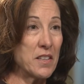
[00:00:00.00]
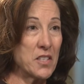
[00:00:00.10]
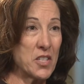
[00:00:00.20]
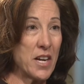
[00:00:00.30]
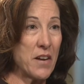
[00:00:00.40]
the
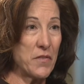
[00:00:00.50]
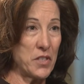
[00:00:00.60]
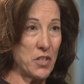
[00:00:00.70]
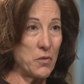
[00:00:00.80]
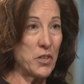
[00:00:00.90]
staff is
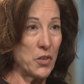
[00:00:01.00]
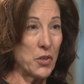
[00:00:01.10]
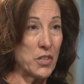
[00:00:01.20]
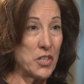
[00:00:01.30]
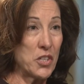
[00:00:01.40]
so
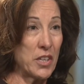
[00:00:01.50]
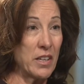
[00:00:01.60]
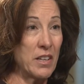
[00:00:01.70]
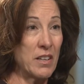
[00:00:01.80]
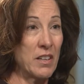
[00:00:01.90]
encouraging.